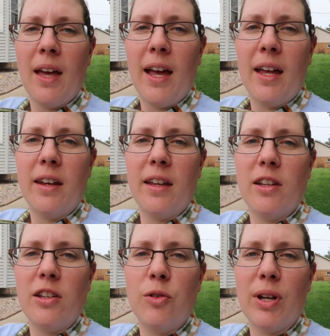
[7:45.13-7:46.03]

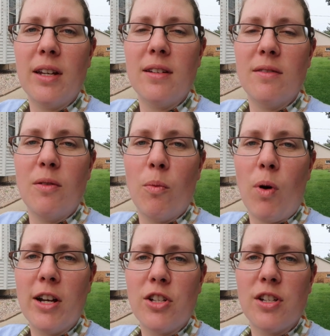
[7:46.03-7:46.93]
and you can
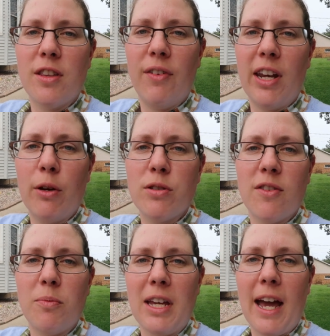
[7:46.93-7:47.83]
watch the videos
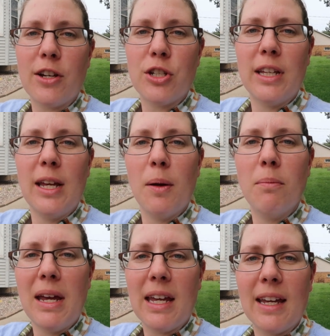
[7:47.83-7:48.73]
of me actually
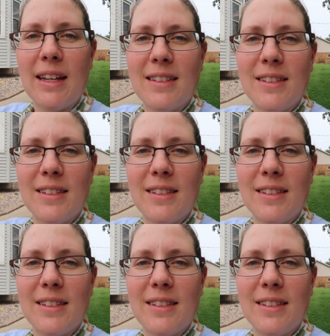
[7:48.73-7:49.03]
making it.